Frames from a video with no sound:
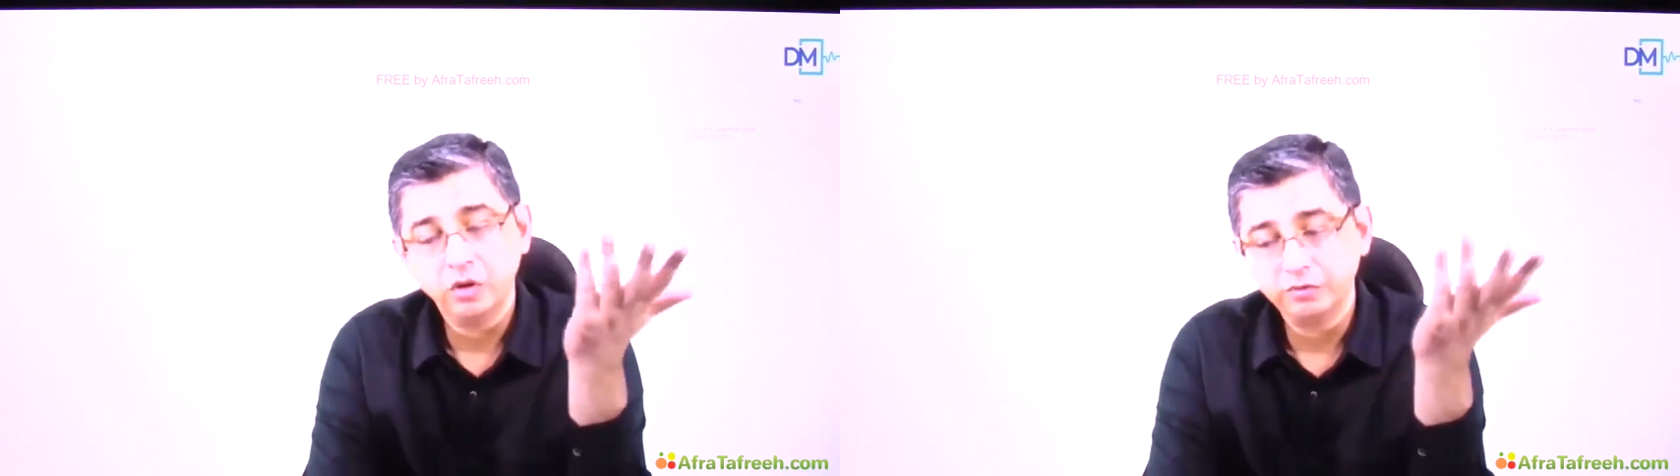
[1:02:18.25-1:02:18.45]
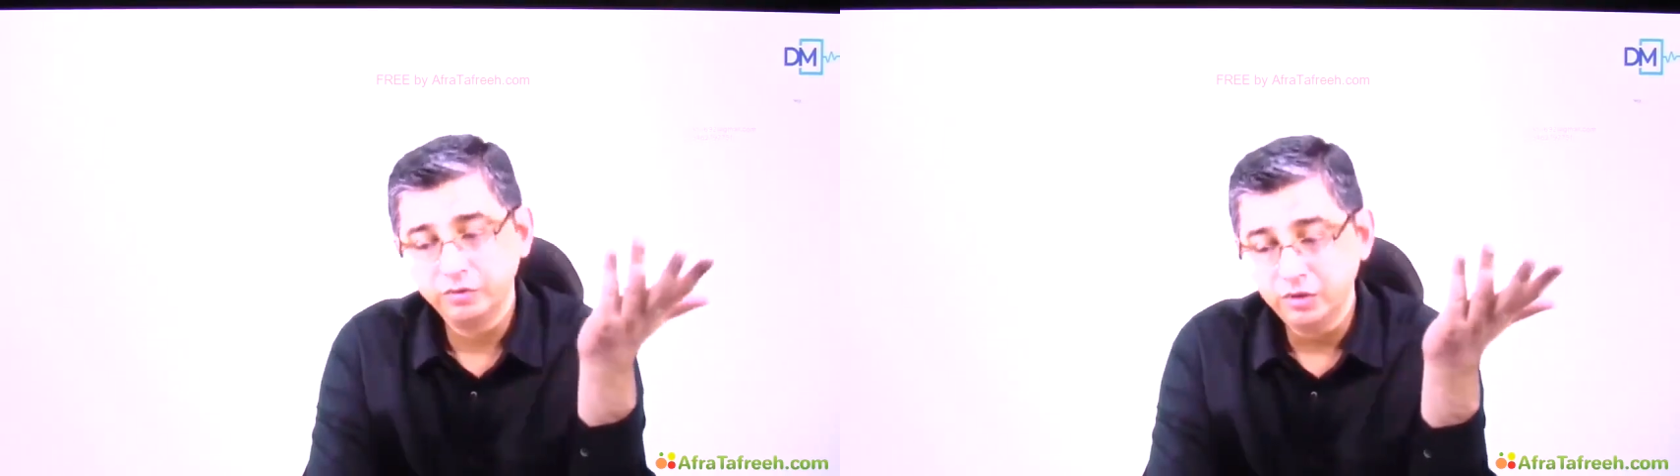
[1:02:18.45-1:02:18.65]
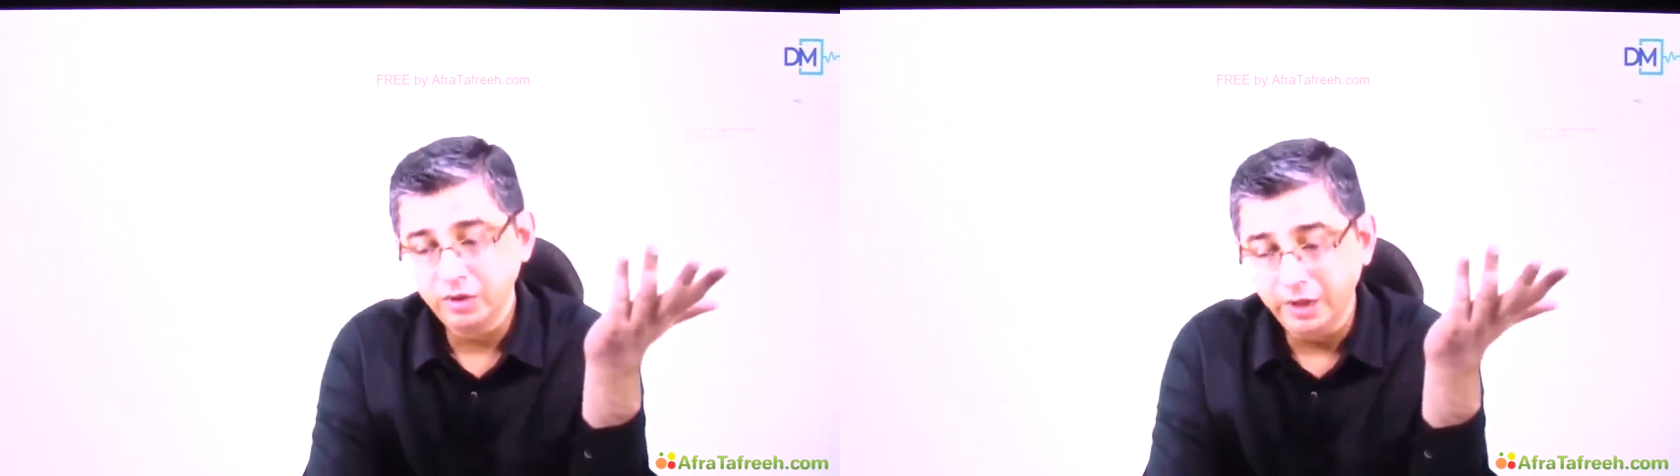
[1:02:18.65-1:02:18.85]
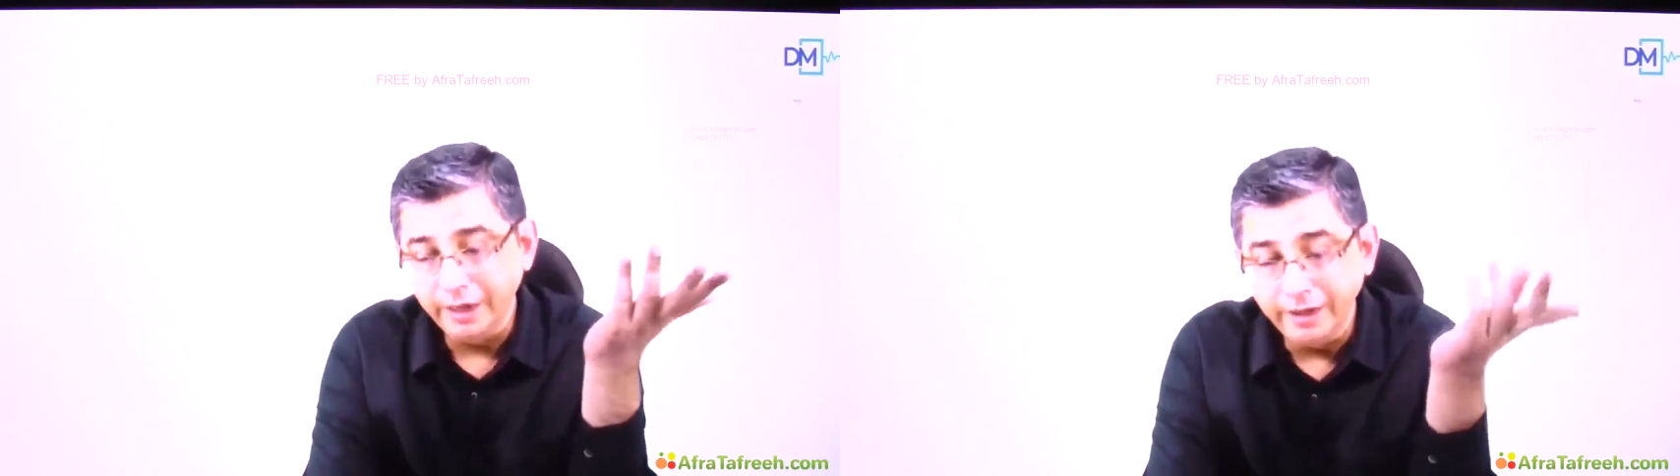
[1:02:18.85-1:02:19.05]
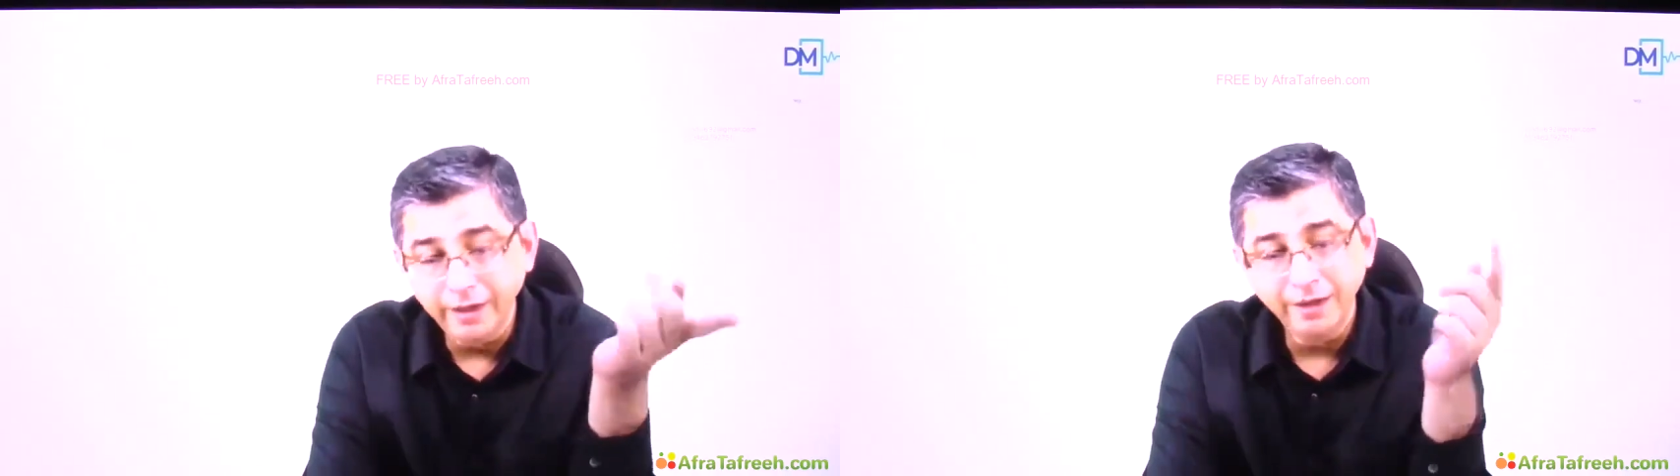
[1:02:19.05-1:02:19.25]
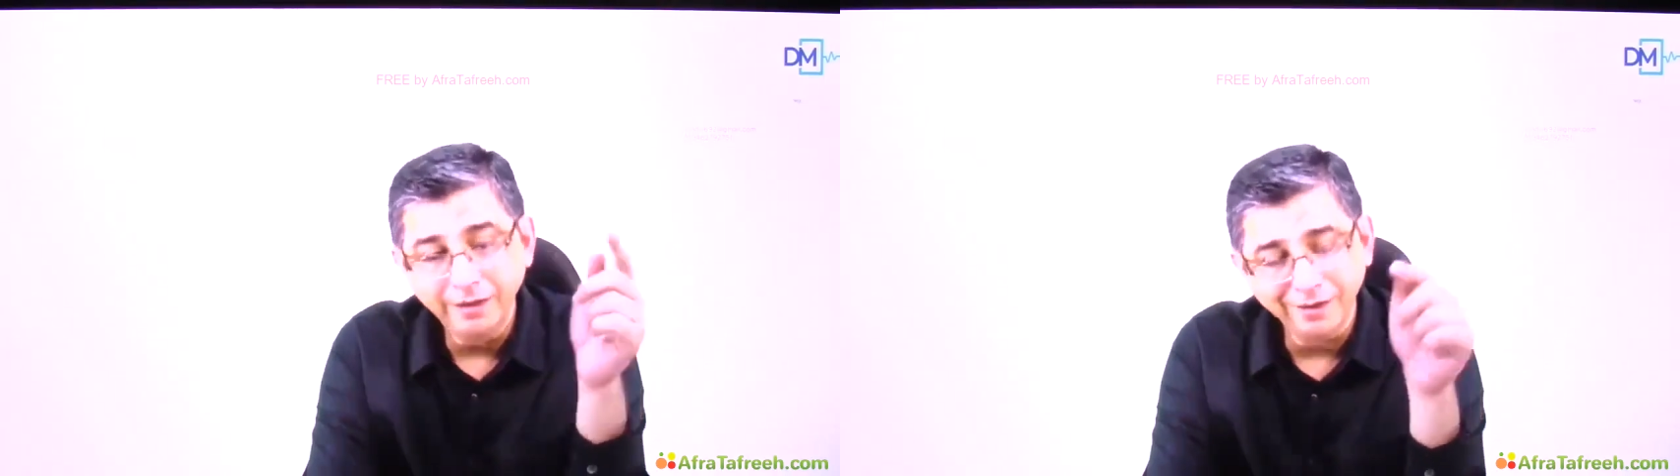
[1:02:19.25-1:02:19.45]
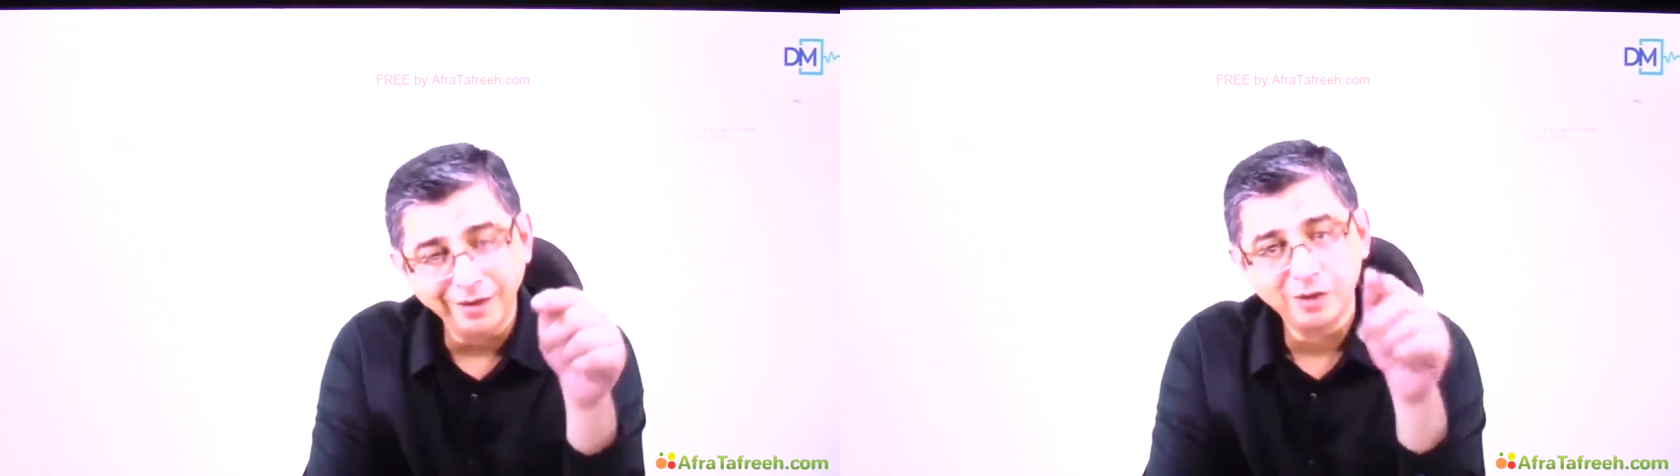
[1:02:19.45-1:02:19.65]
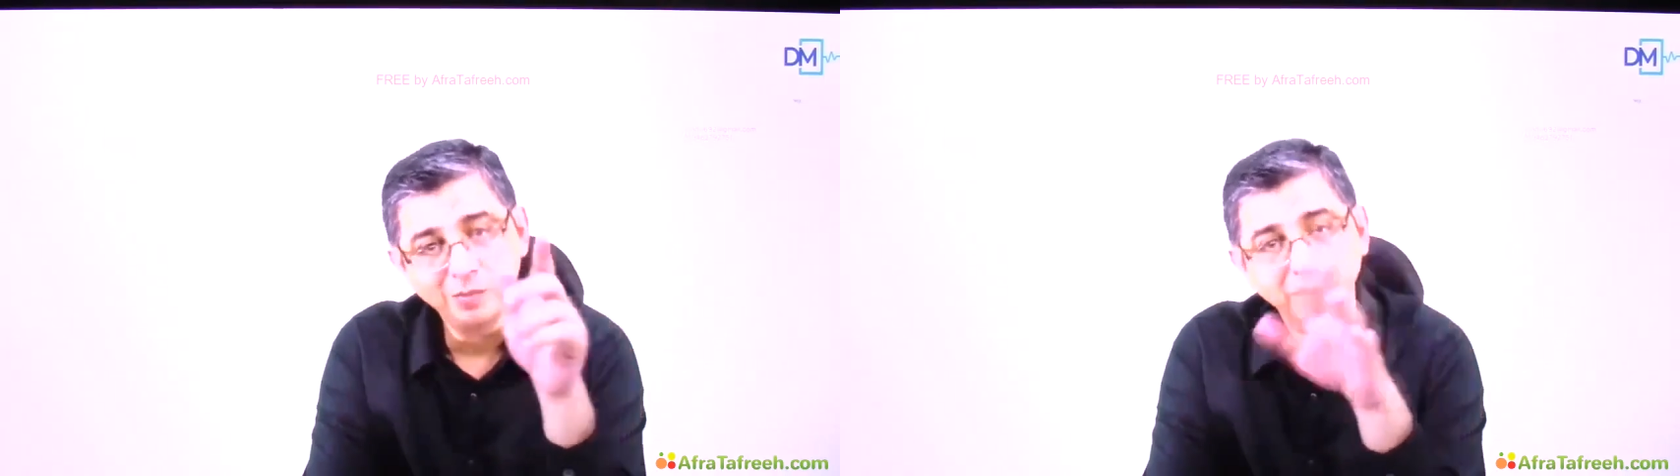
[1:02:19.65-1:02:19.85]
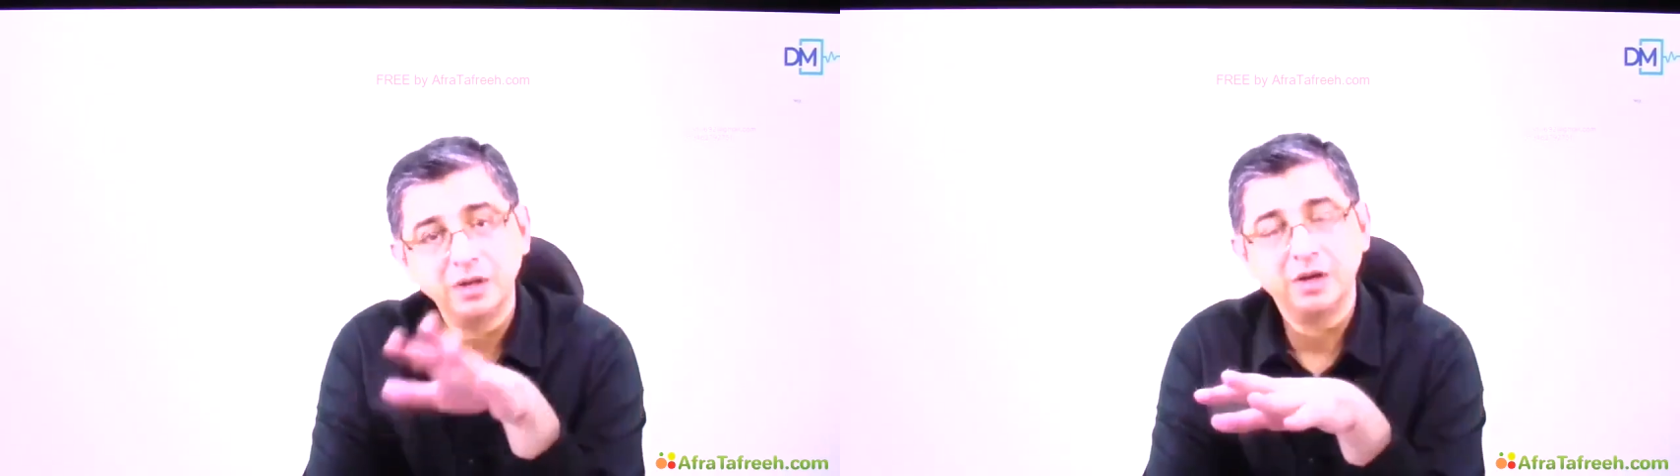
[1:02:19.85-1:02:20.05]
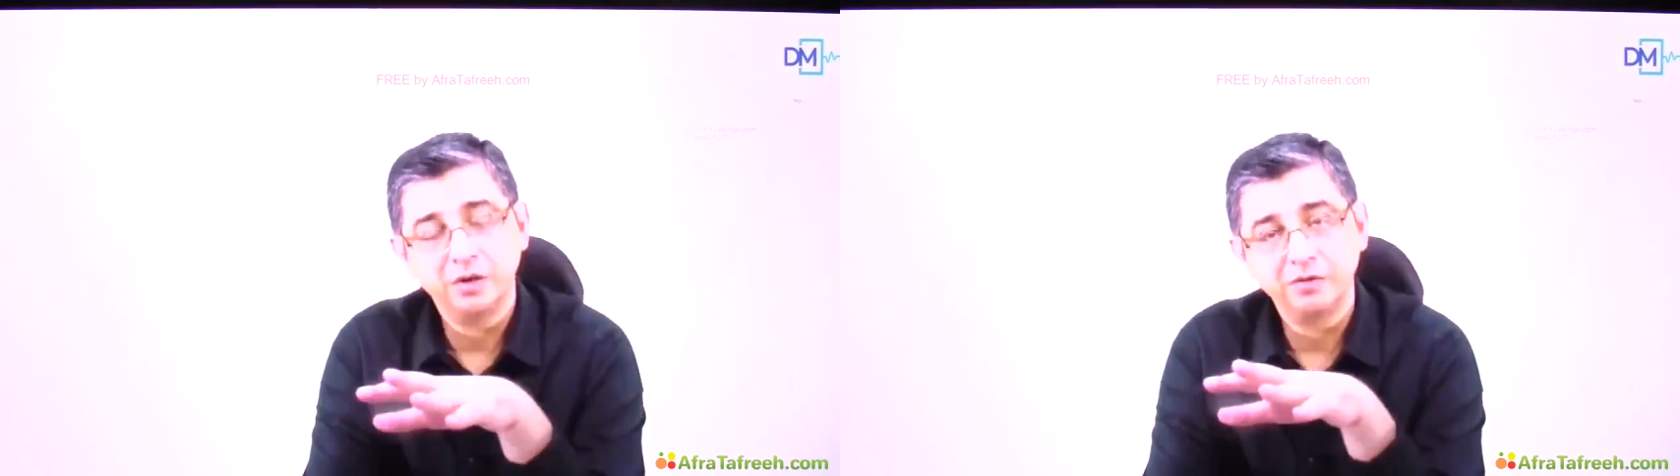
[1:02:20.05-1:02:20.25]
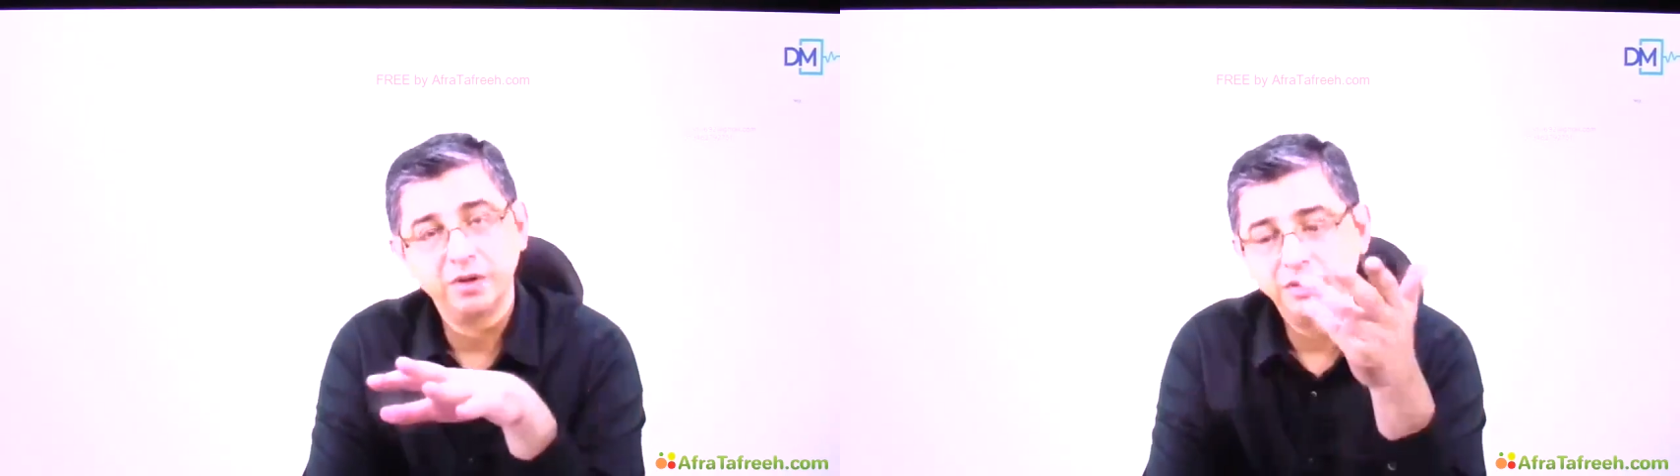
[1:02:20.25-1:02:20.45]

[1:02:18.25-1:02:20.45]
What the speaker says: of the kidney transplant graft.